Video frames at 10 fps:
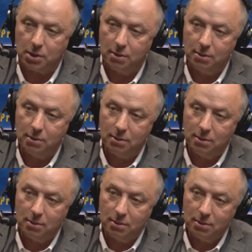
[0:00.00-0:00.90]
So
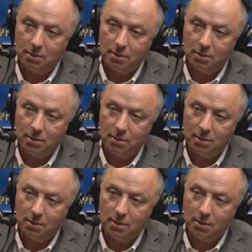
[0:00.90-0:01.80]
H264 better for
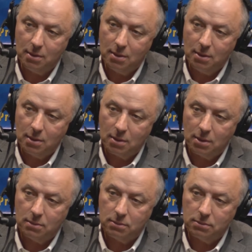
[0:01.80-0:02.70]
high
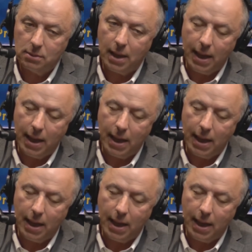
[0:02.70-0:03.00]
resolution images?